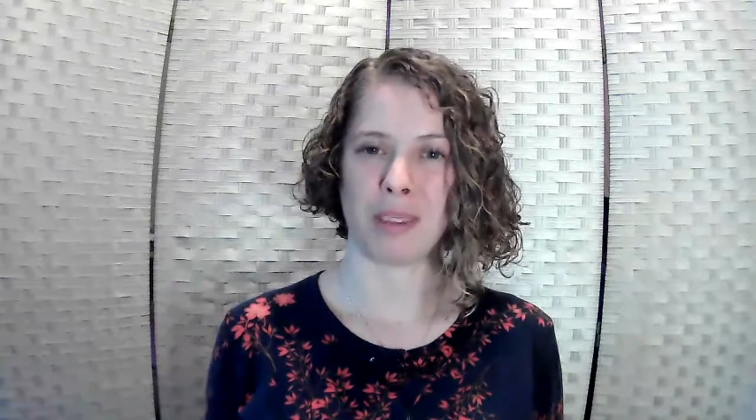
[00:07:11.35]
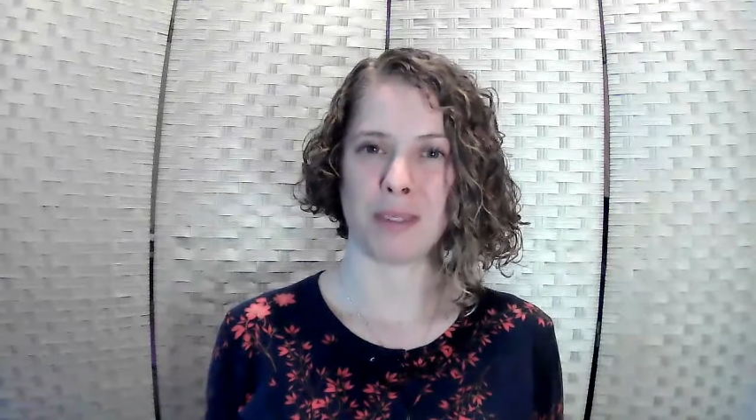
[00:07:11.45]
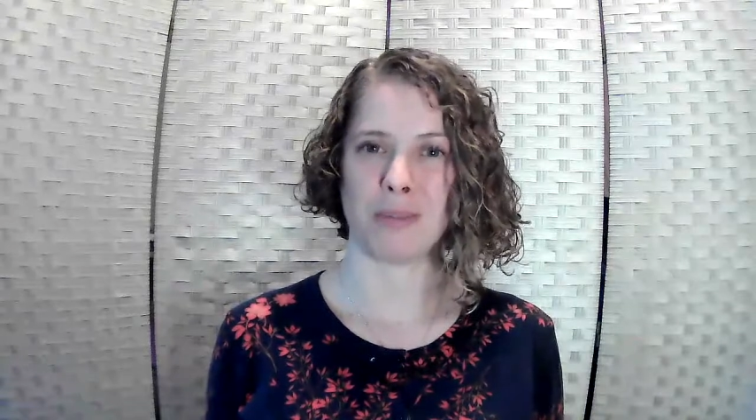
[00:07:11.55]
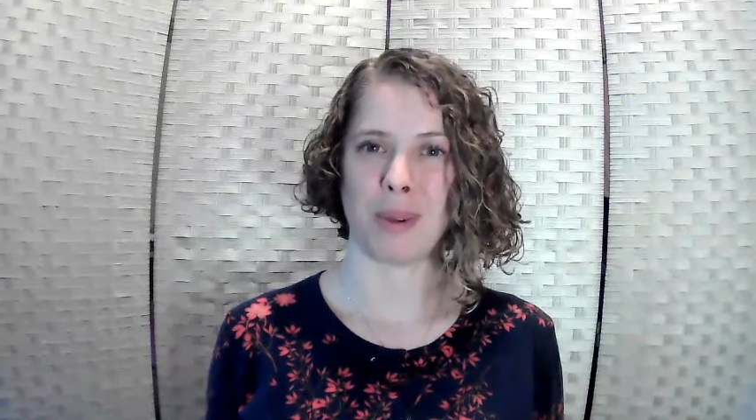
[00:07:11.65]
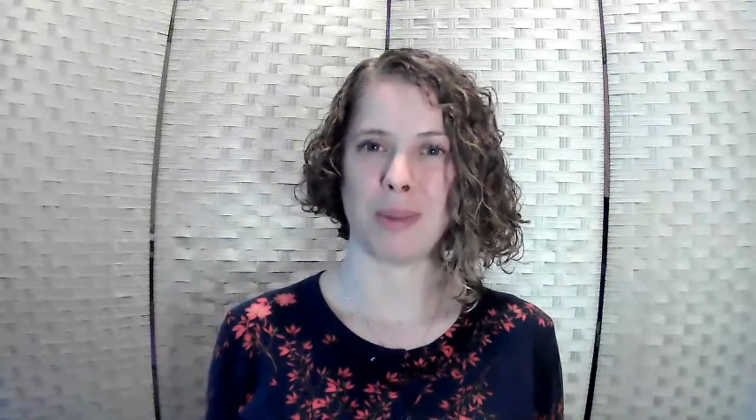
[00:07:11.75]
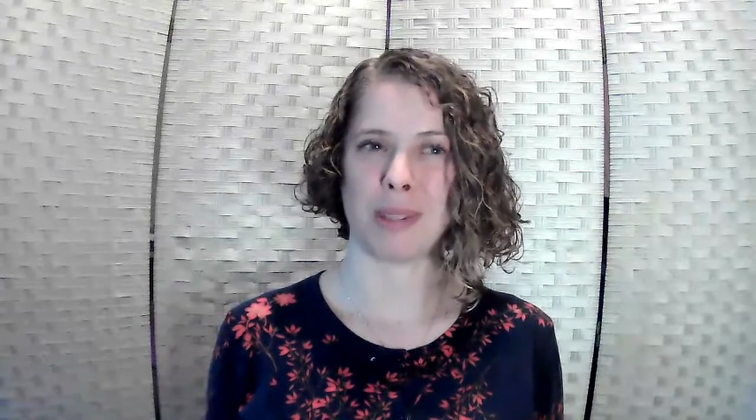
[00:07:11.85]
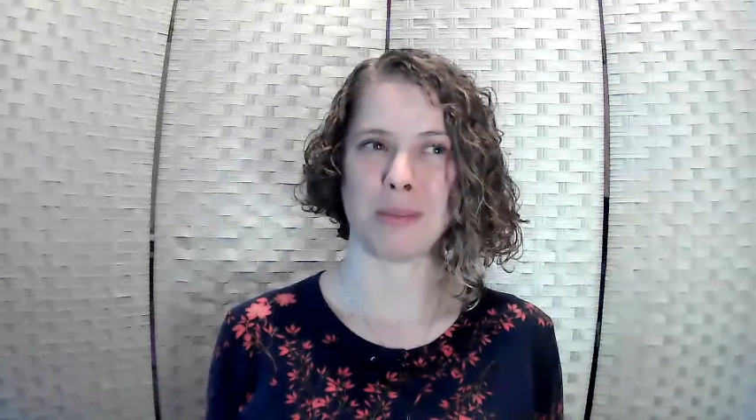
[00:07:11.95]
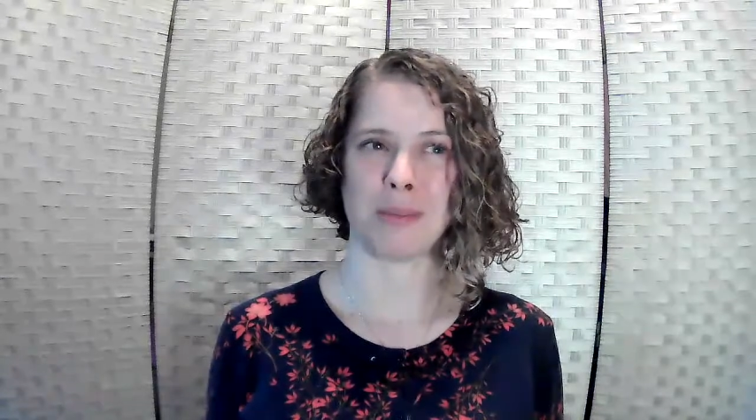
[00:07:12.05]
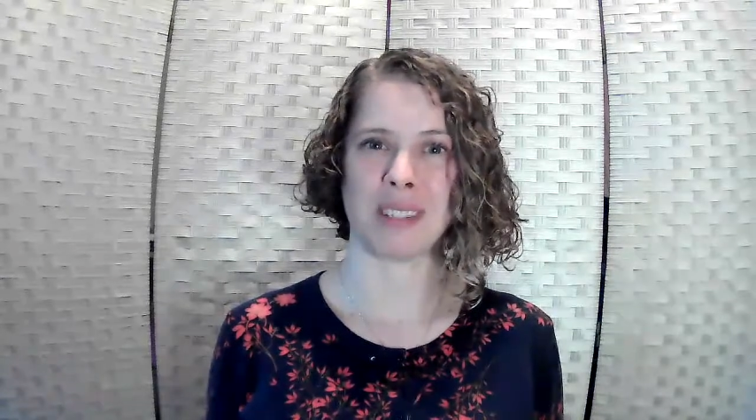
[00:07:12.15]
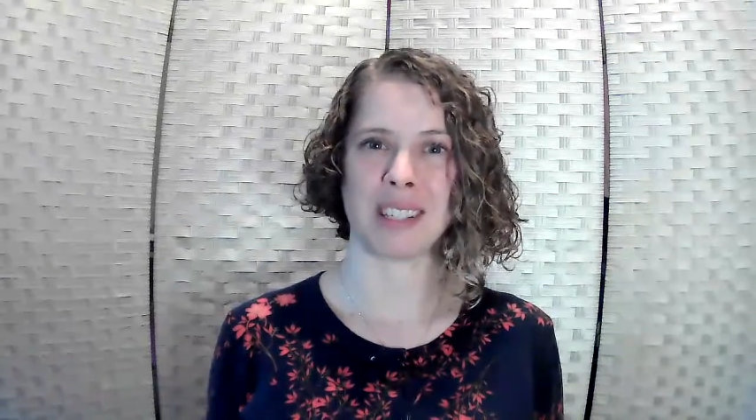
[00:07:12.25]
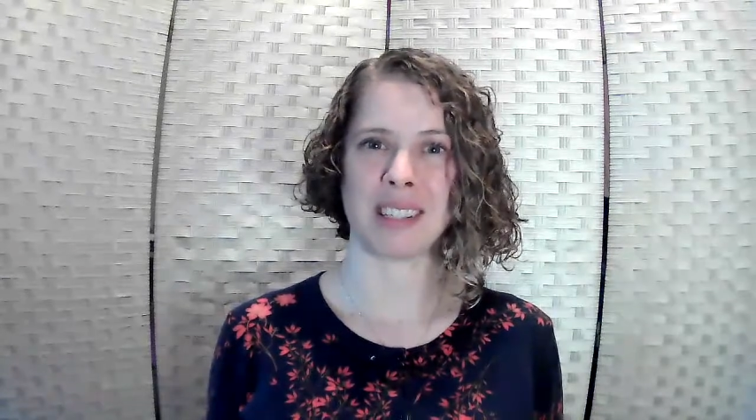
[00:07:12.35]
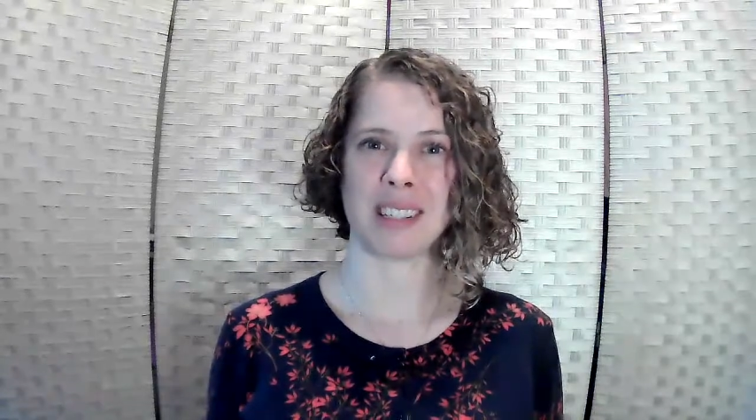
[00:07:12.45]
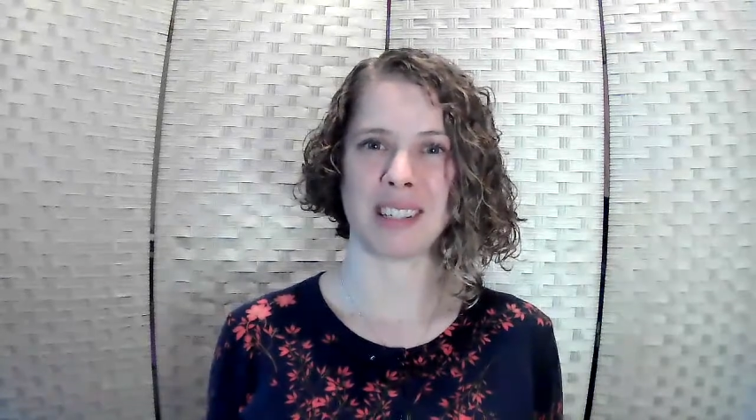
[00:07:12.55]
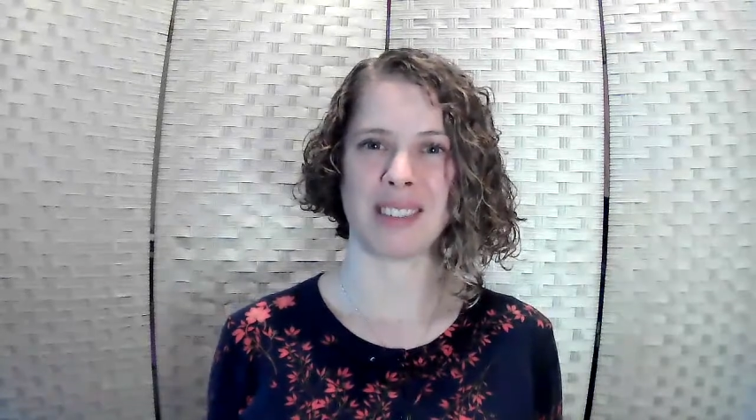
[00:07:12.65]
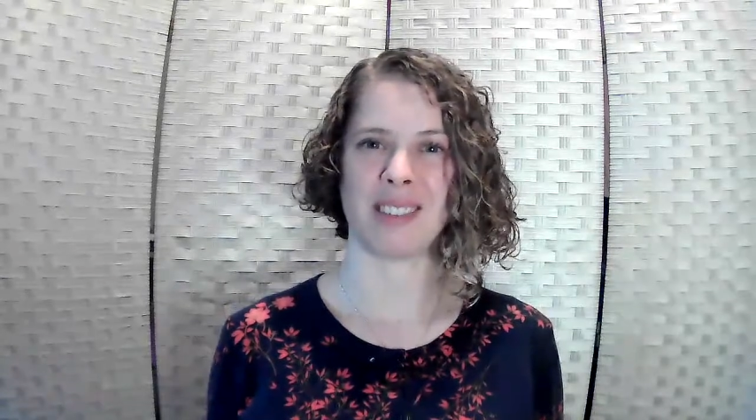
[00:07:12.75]
There's maybe some
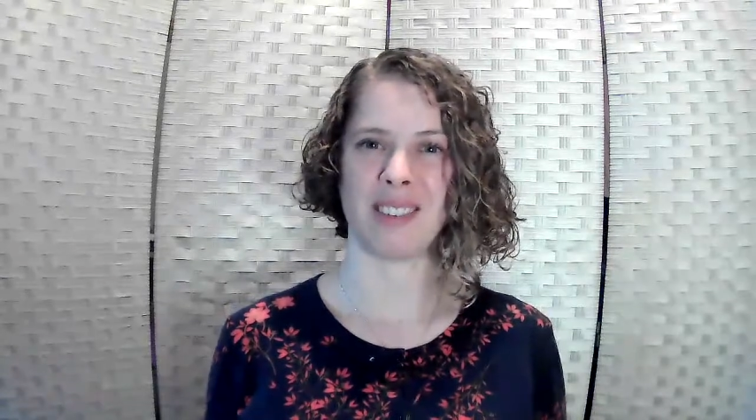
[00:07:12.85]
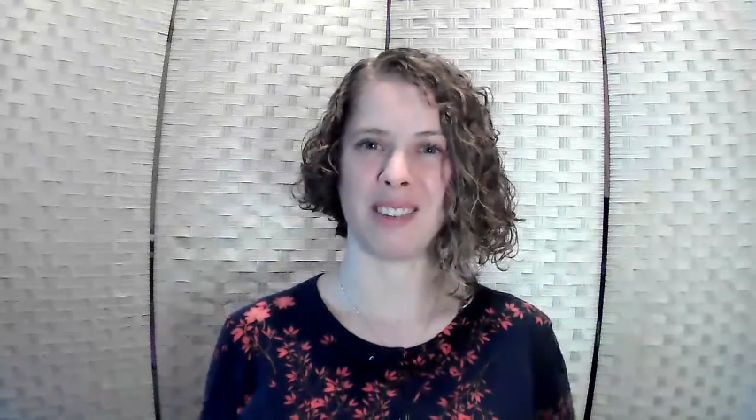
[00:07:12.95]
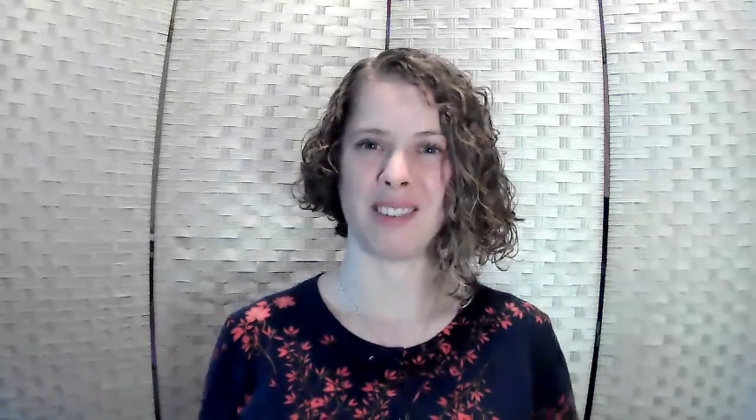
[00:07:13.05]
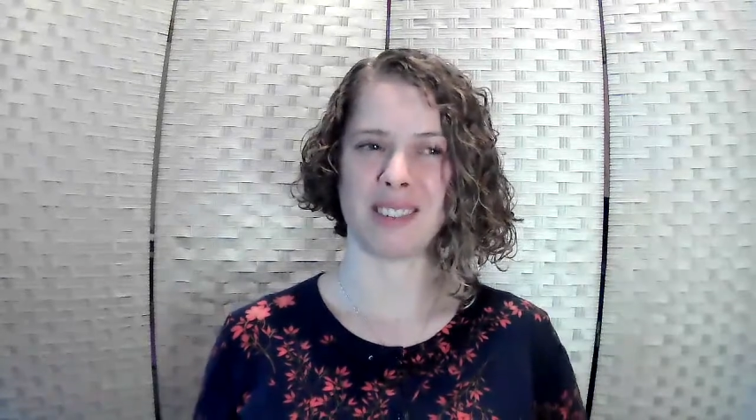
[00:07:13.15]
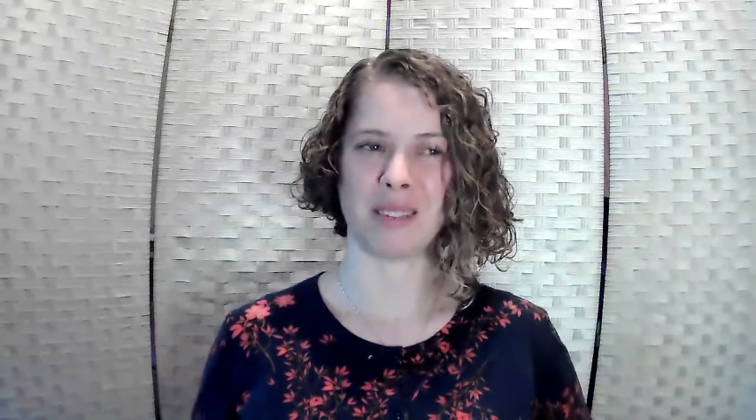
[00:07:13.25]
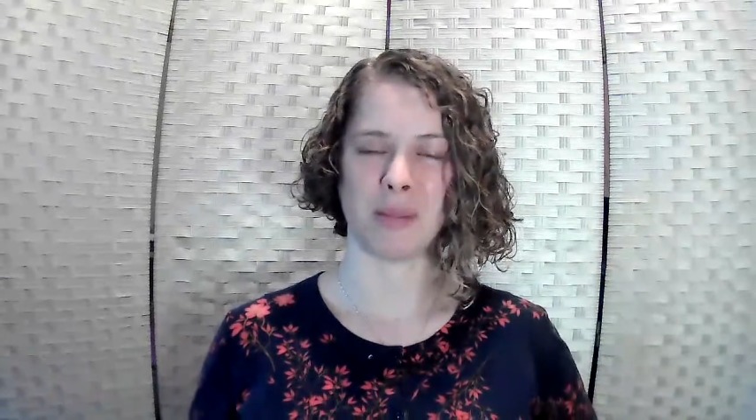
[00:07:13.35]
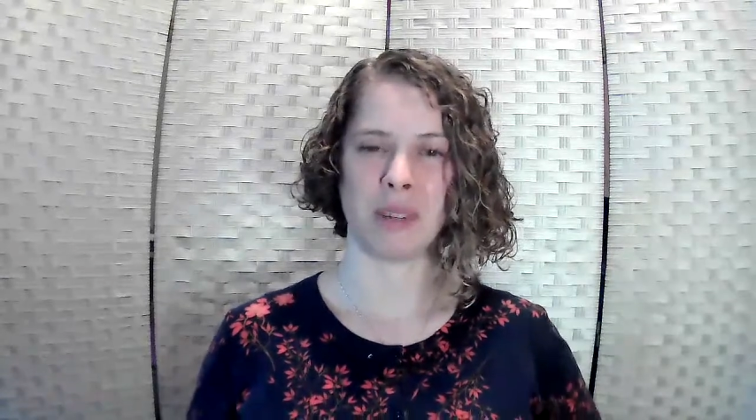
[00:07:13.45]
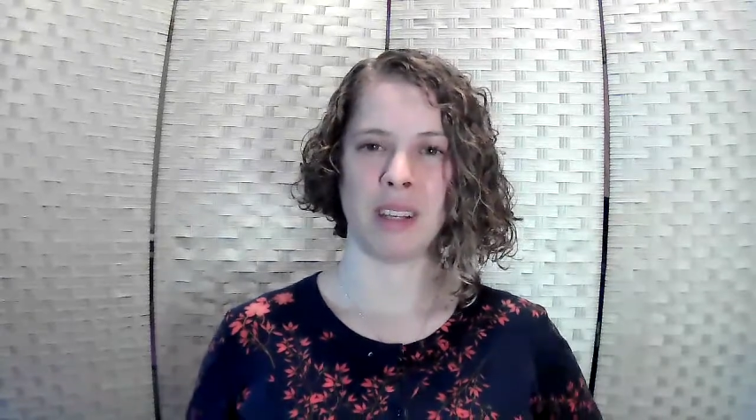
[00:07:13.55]
resistance, or there's some